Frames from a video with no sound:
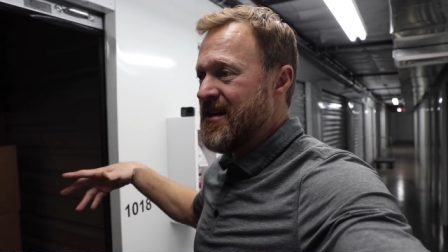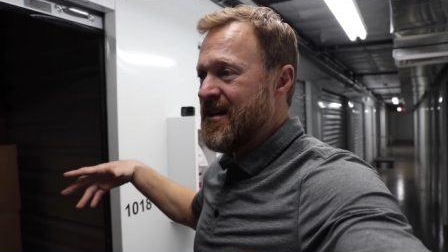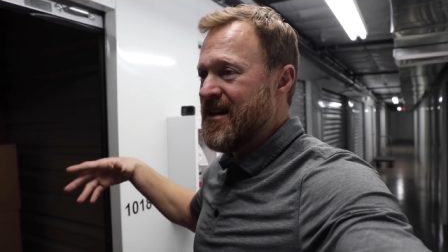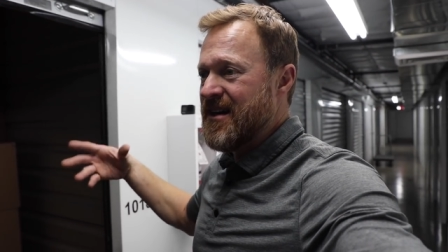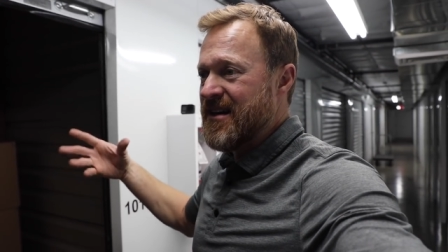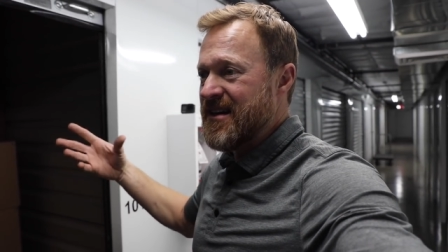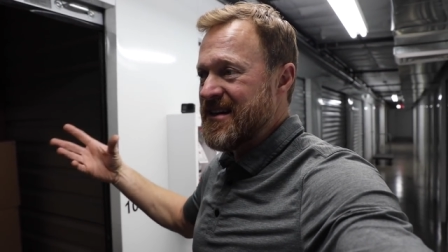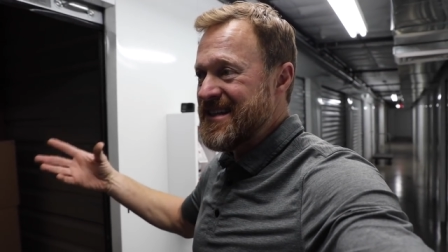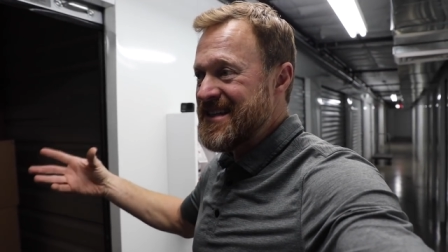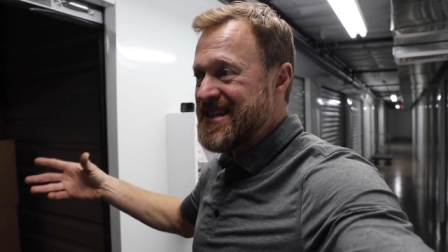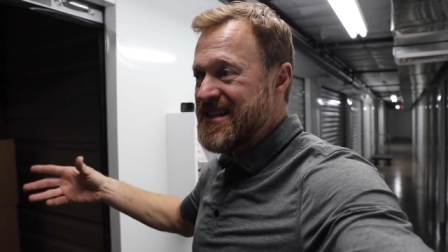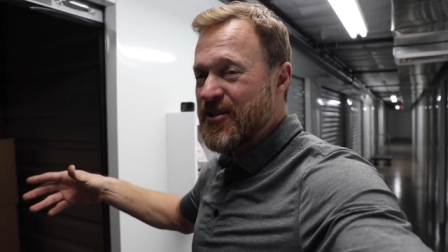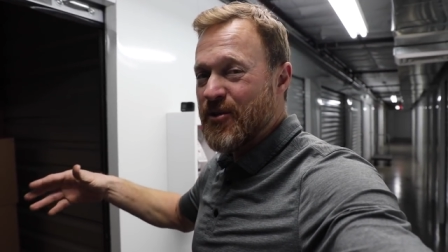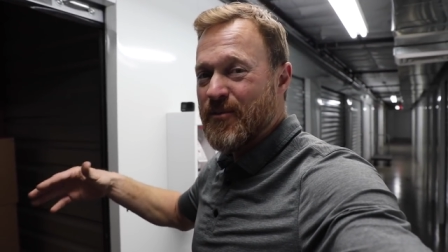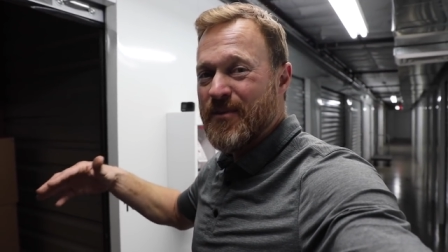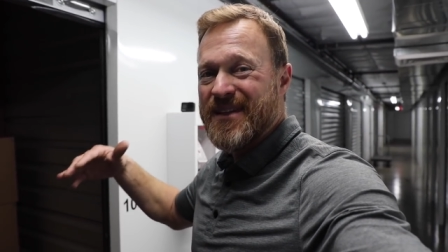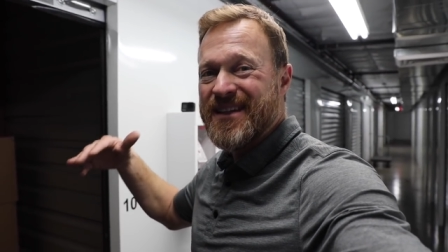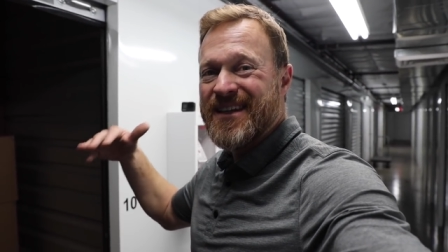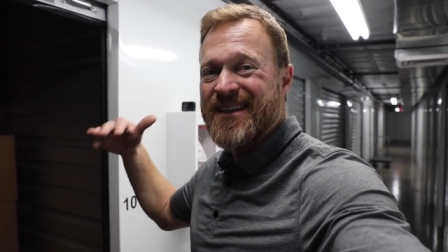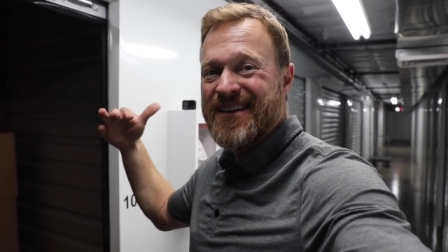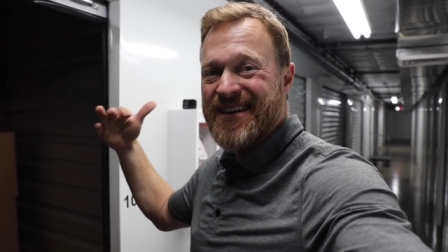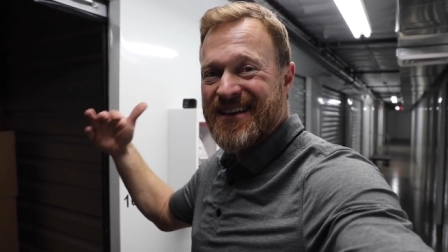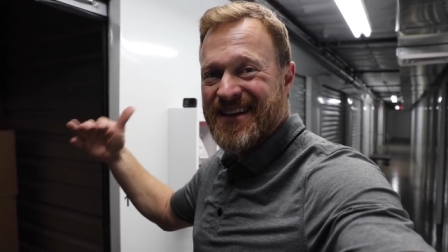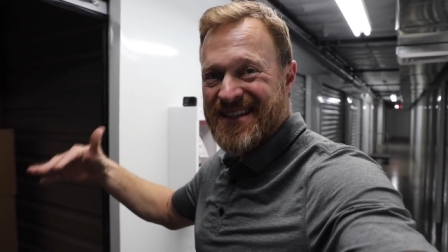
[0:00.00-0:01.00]
on a deal, but
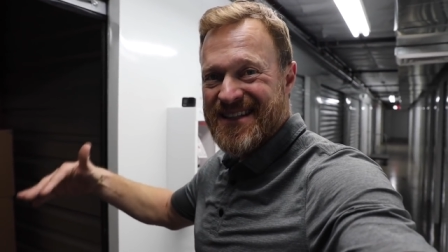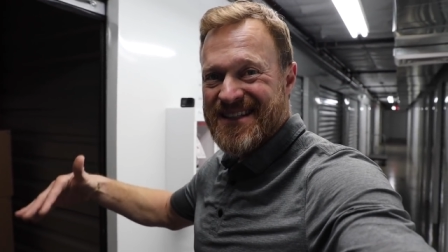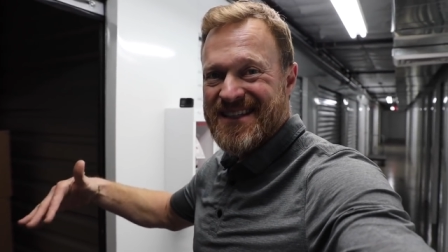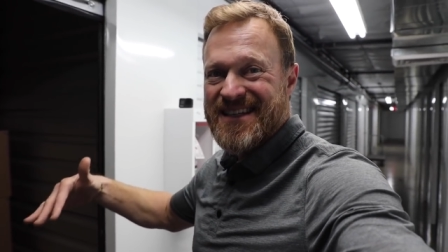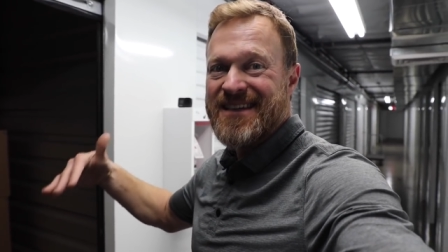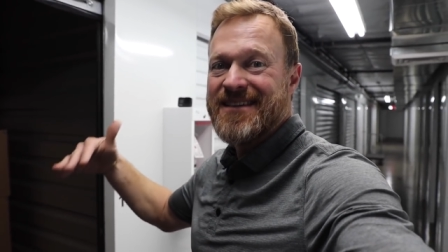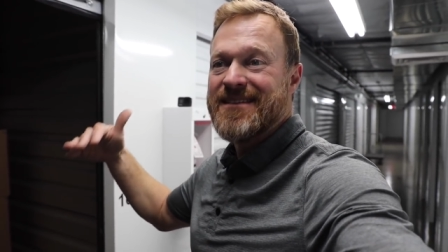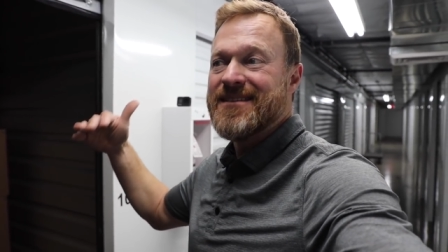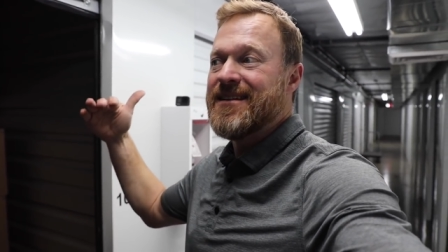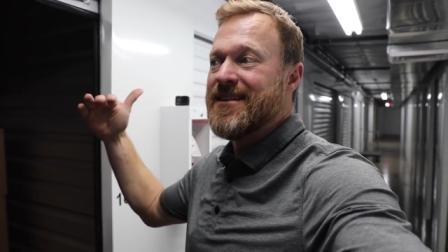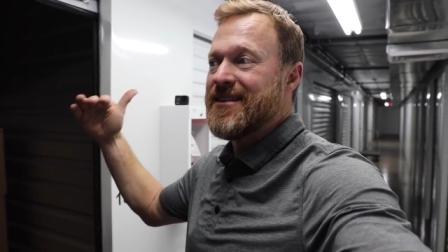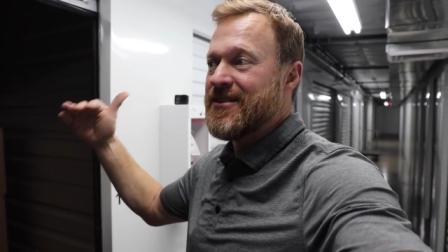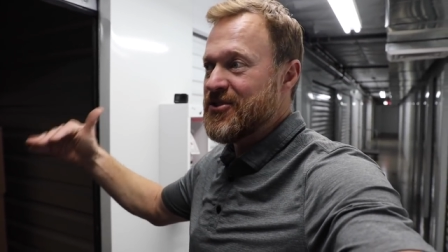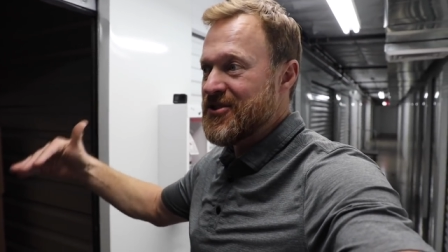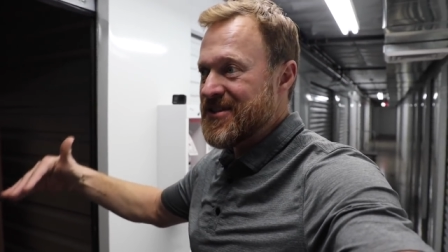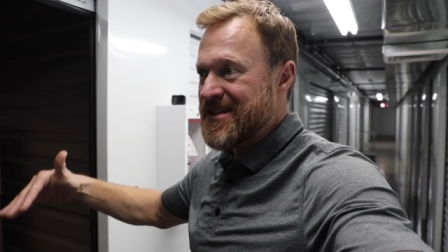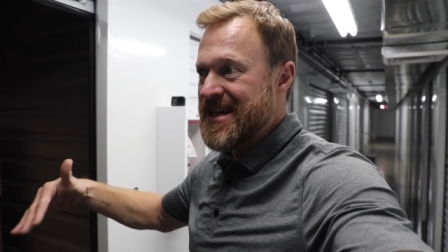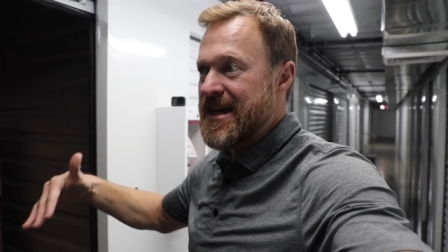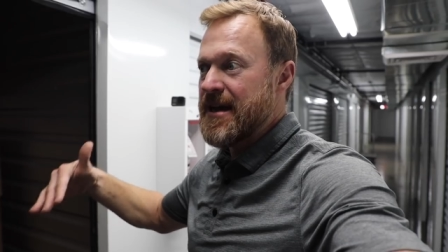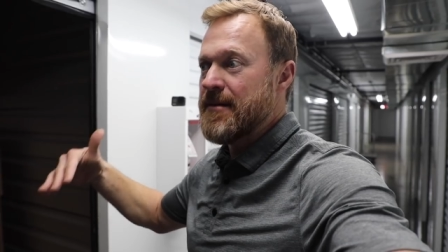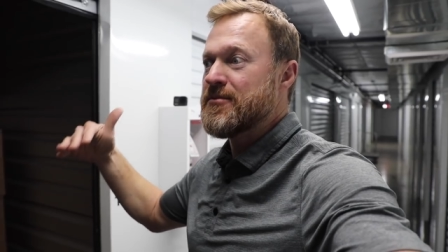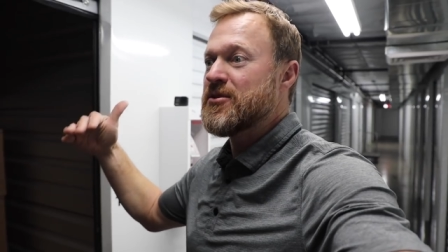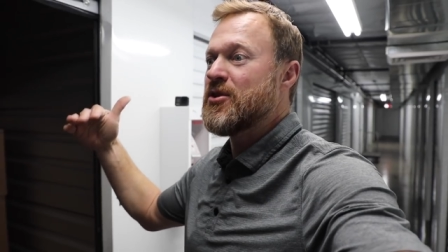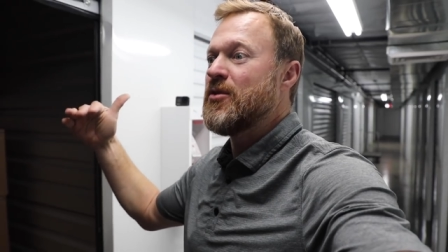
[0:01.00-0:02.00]
then it, content, it just
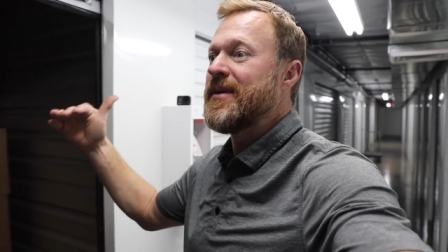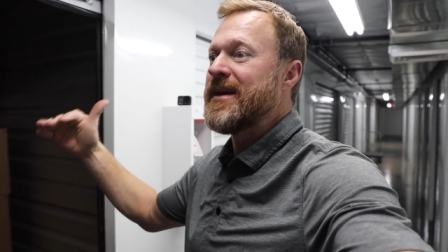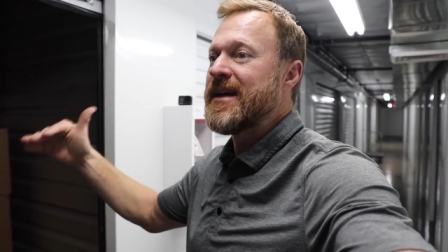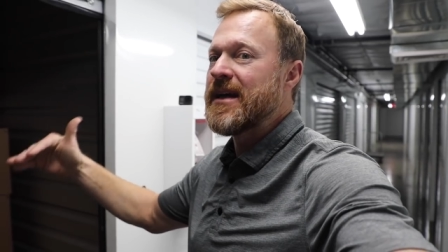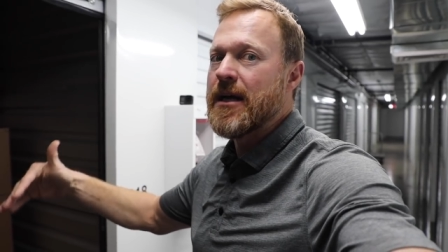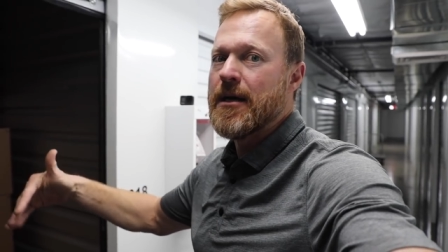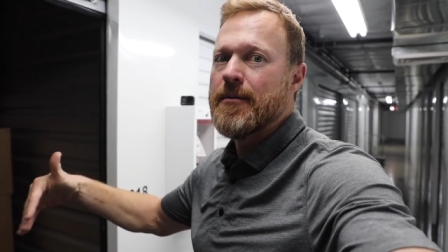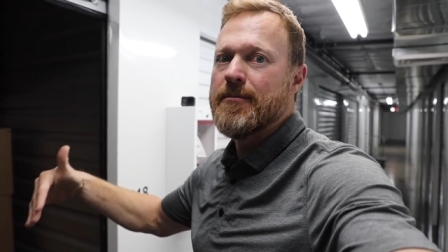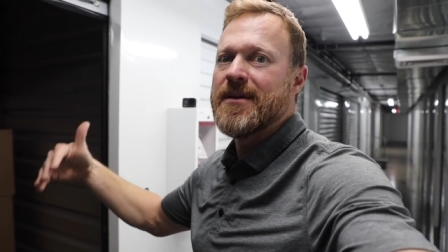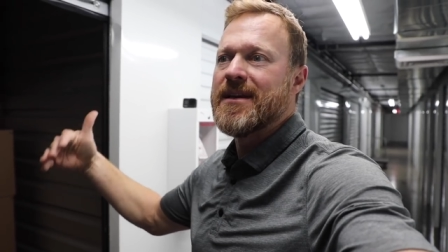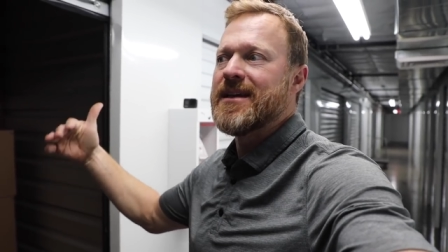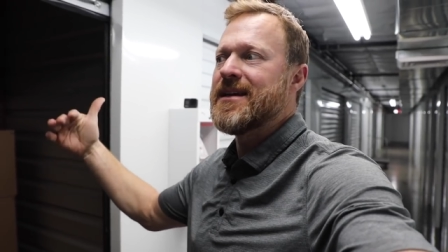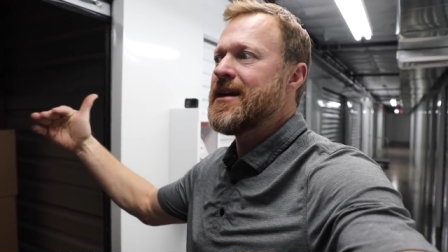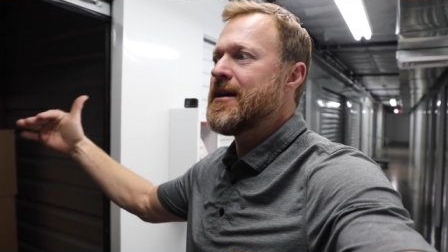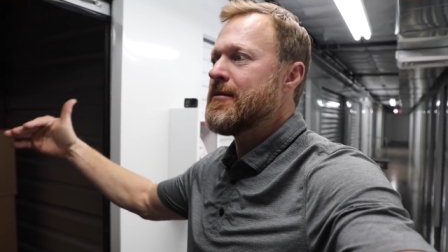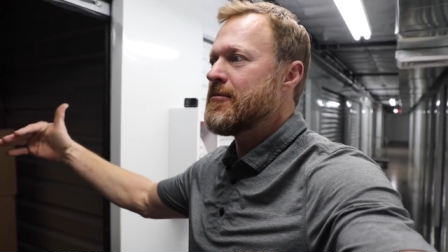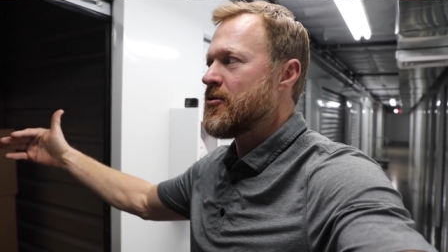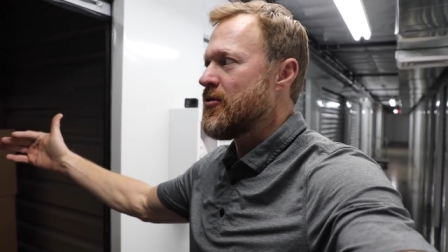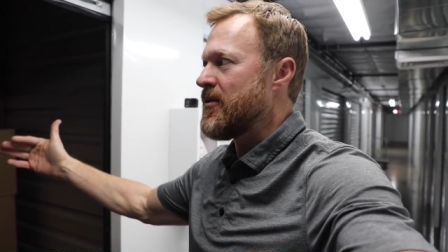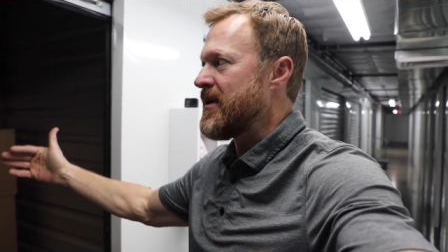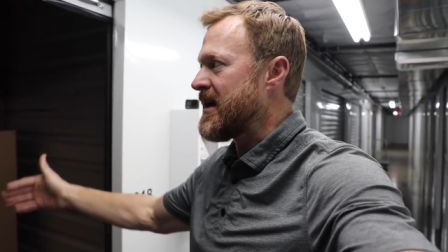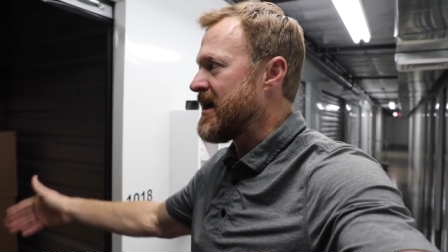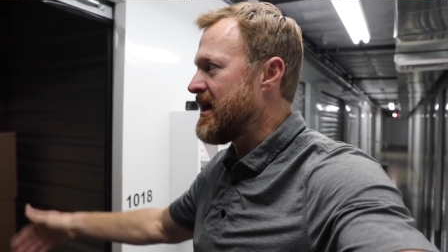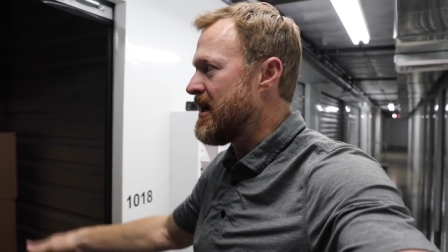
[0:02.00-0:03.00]
kept going up and it kept
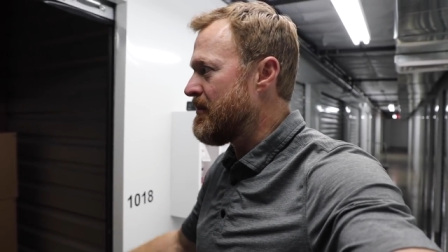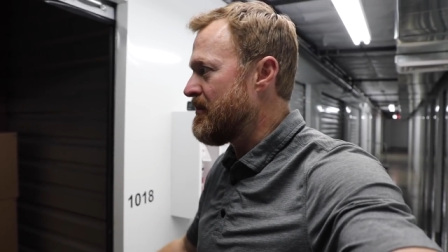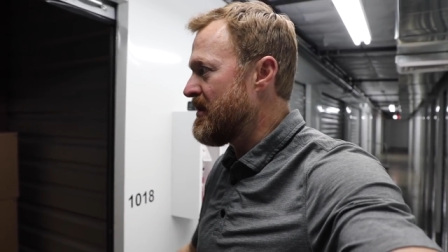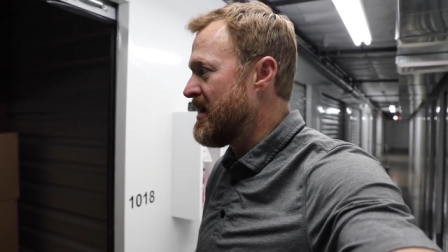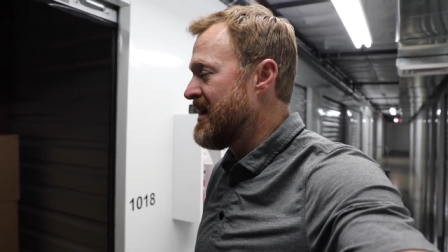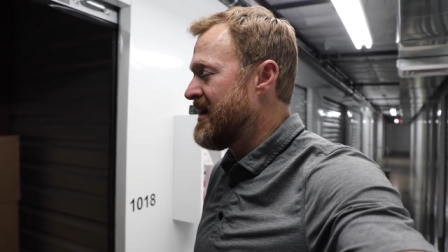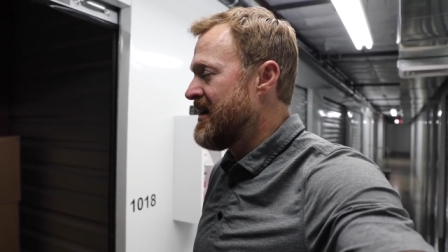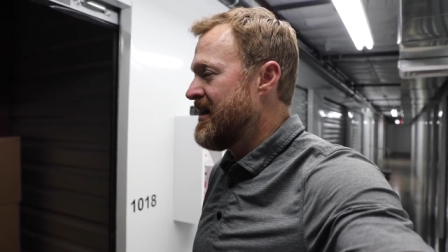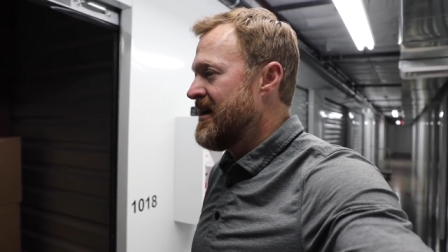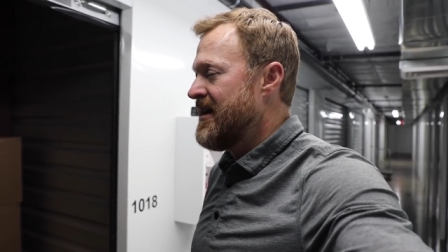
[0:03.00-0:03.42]
going up.